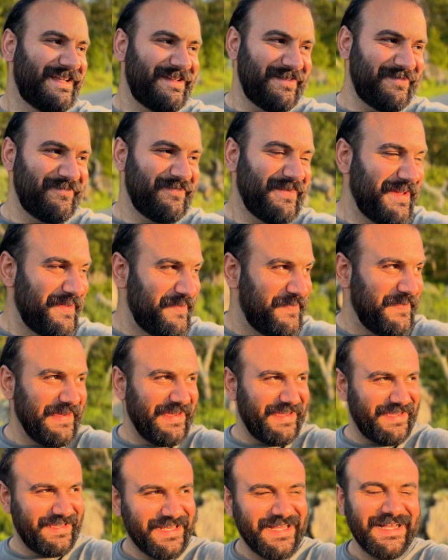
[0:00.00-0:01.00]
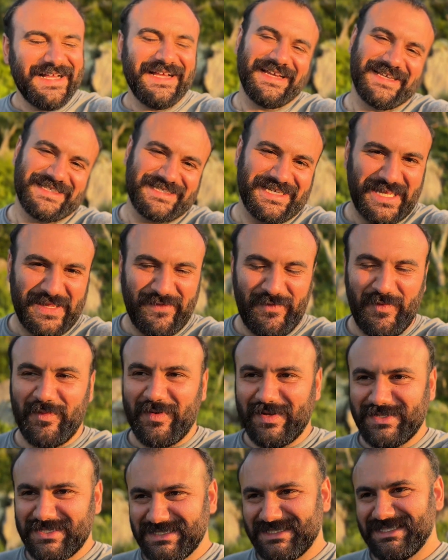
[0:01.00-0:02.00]
Maybe it's like if you
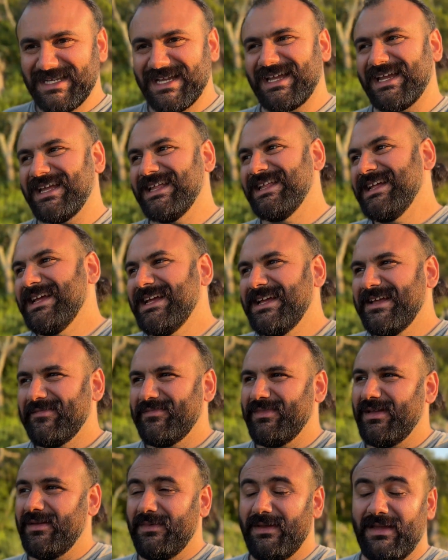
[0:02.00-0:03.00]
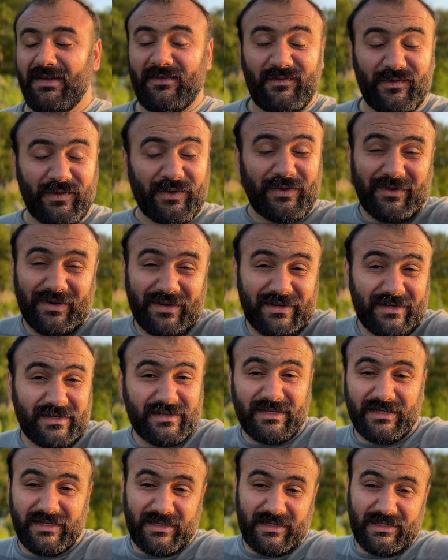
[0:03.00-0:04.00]
want to just take it. Maybe a
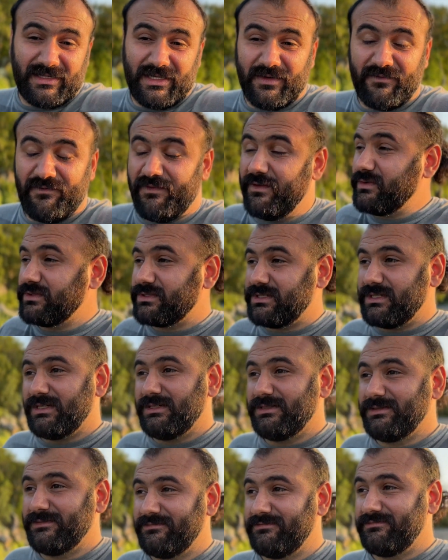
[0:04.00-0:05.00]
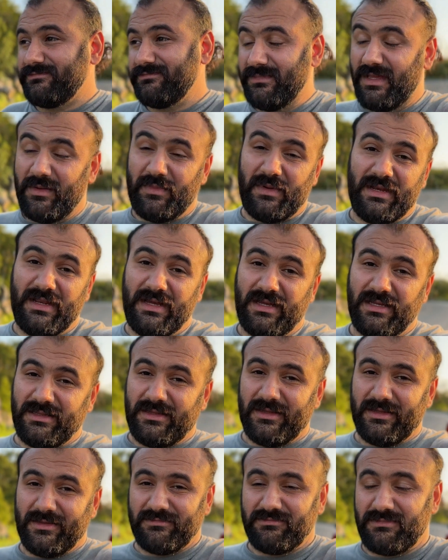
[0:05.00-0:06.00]
4Runner in the near future. Maybe not.
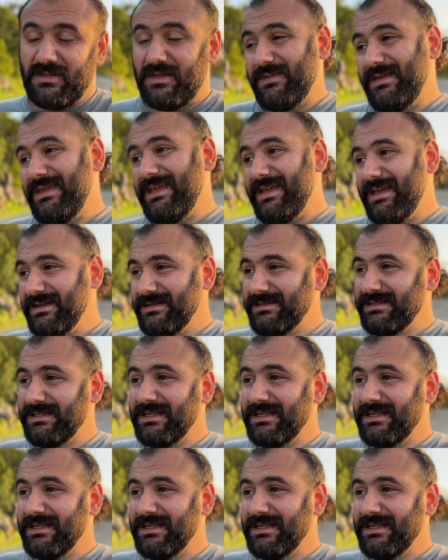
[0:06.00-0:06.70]
Maybe yeah.